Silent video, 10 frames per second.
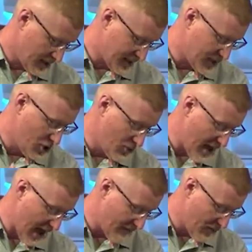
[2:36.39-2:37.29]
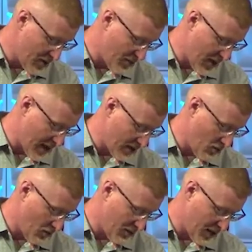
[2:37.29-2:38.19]
do everything
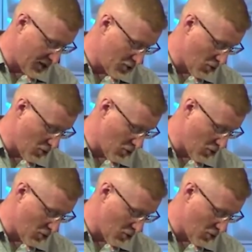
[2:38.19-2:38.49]
within your